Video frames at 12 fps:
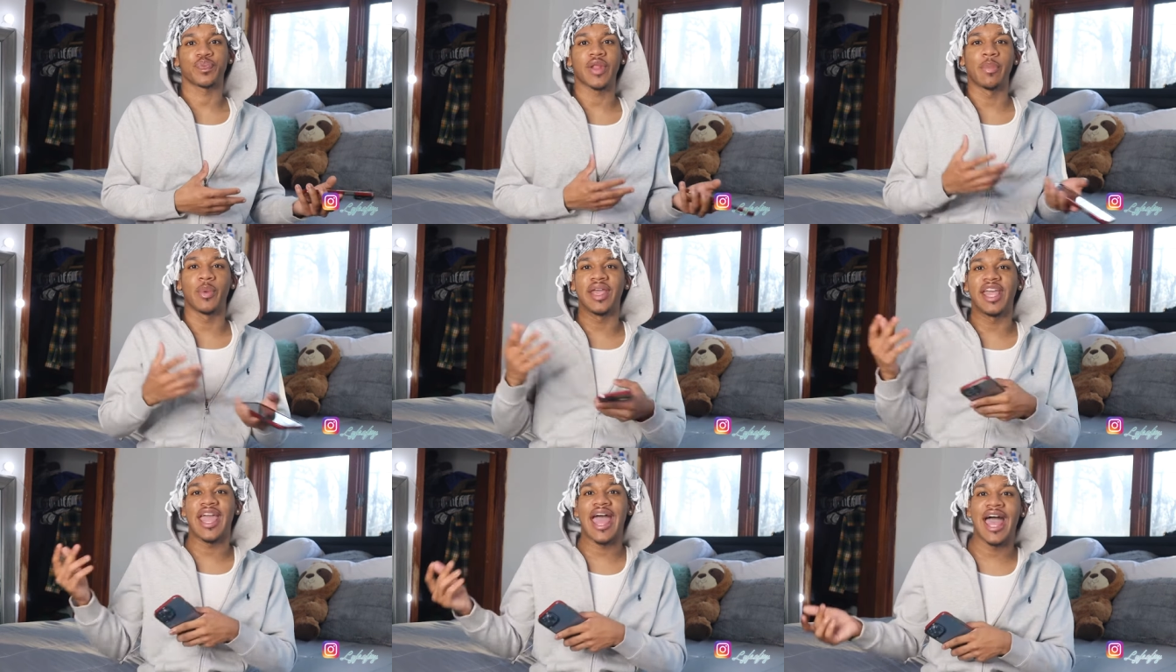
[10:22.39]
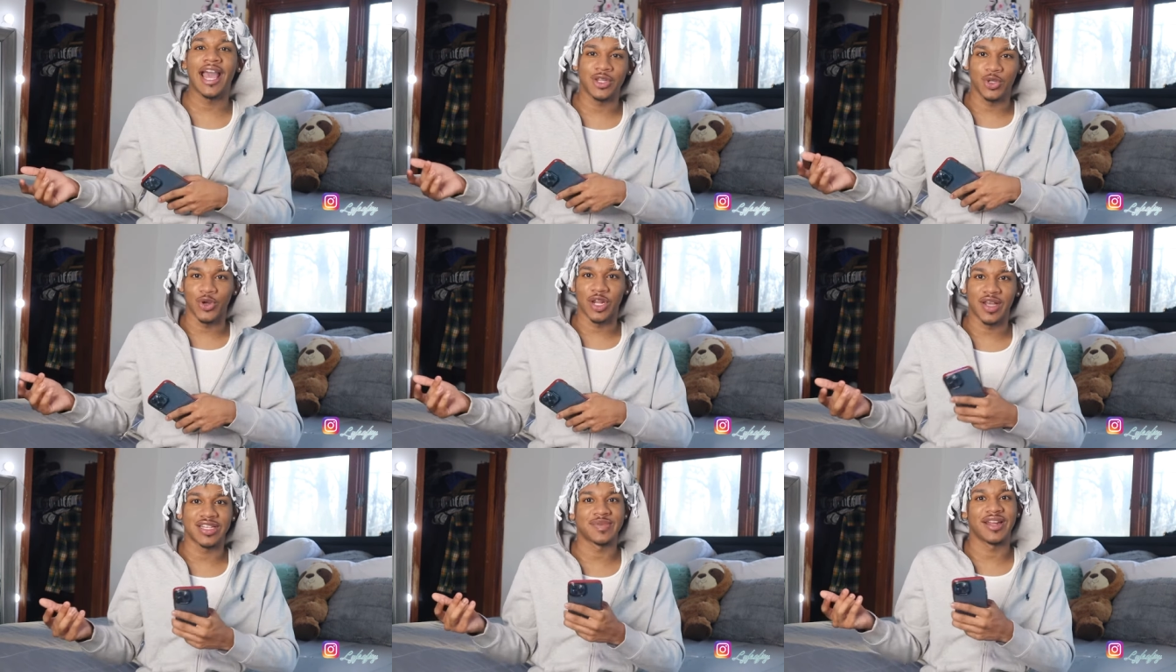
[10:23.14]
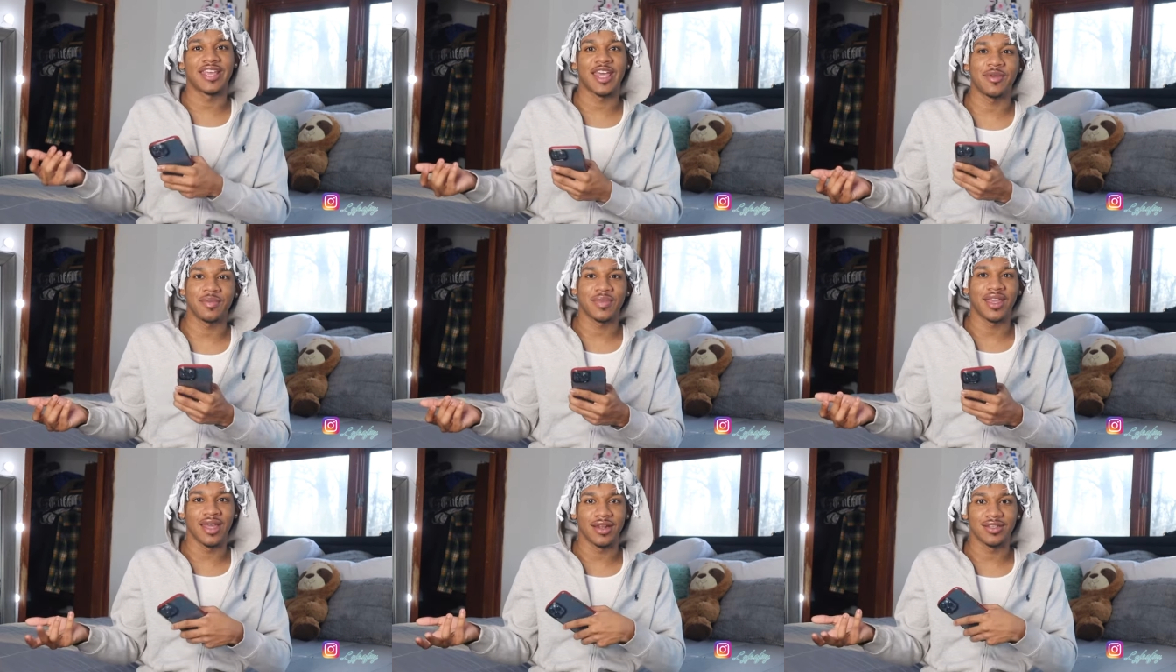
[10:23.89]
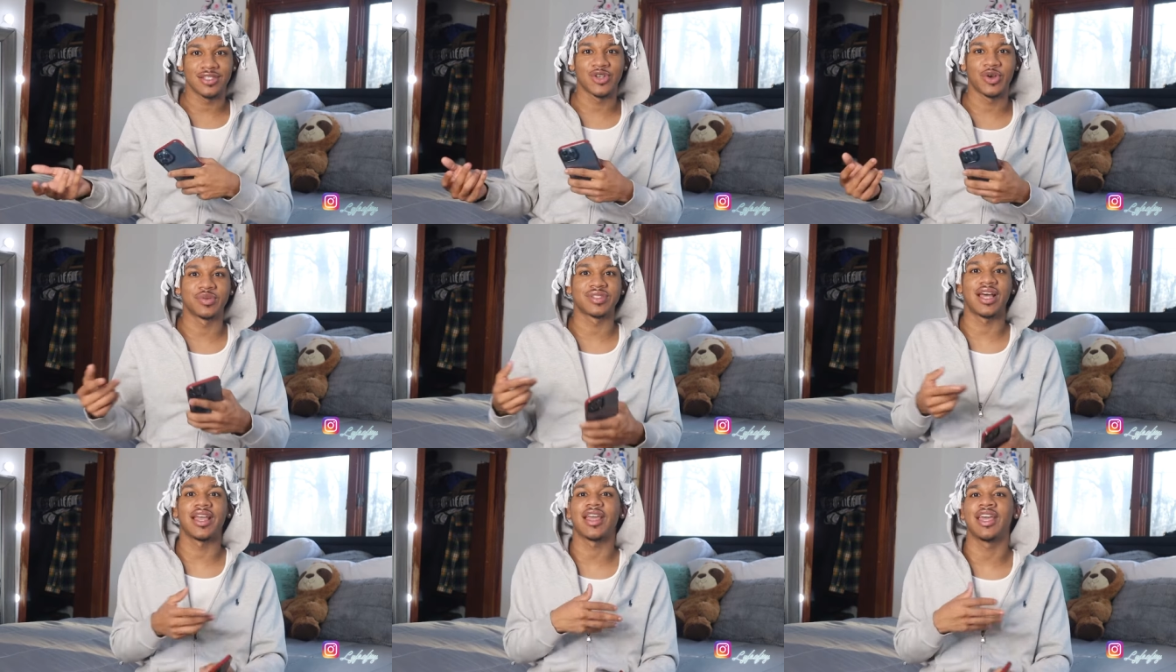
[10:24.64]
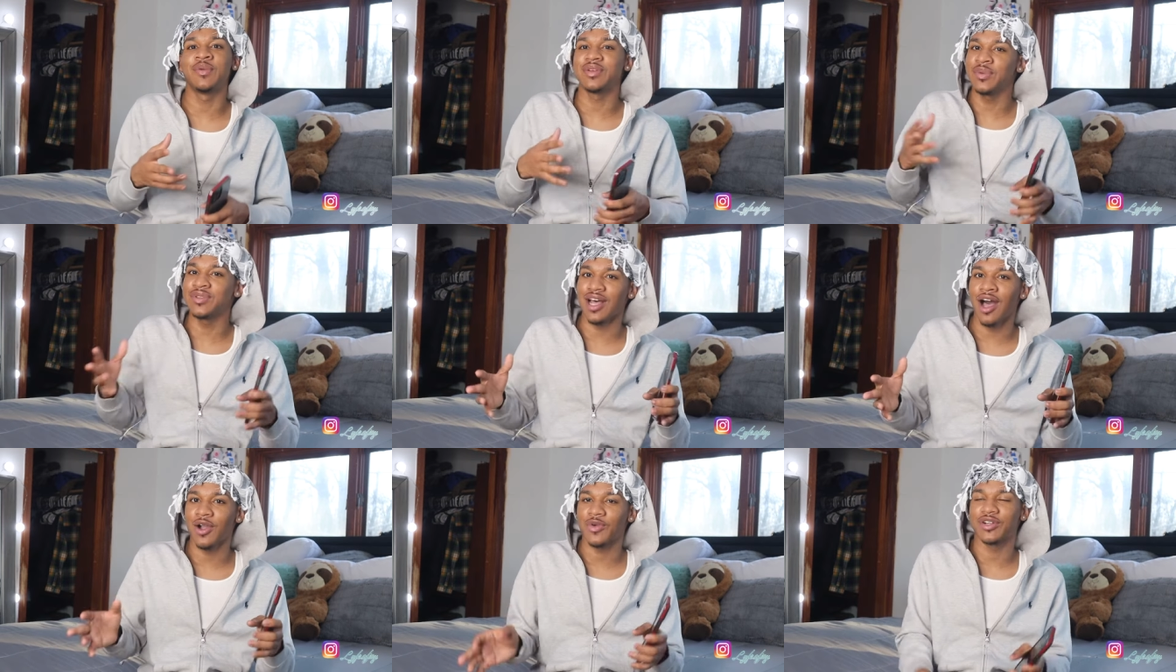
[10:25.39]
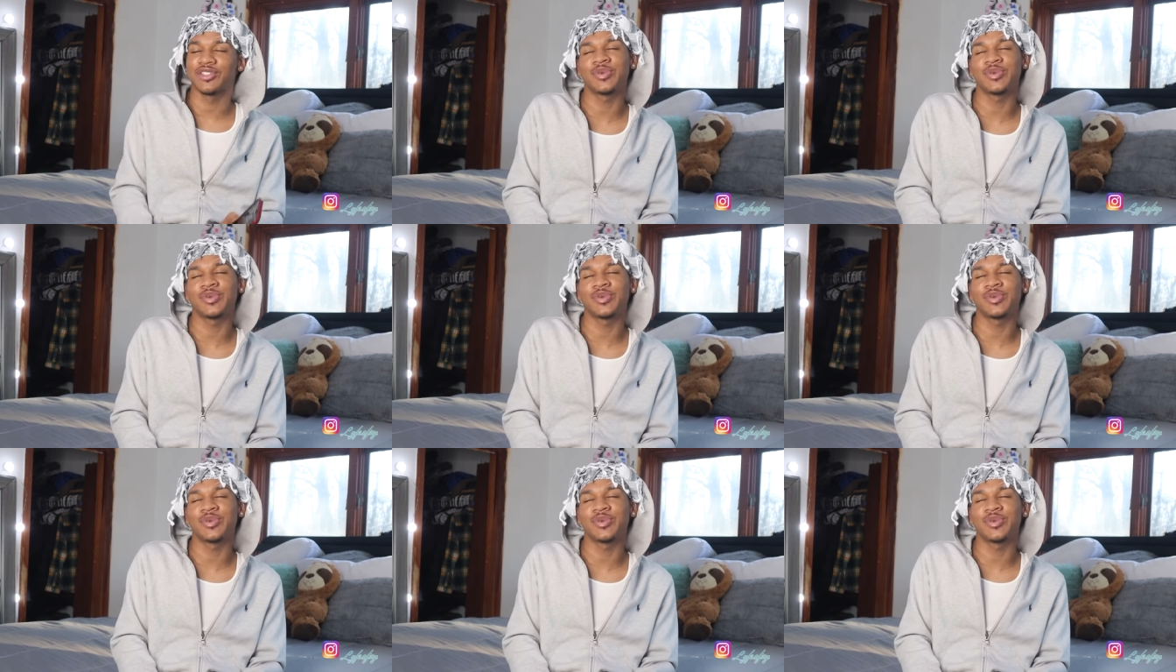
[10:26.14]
but we ain't act on it because somebody came in. So it was like it, it was awkward.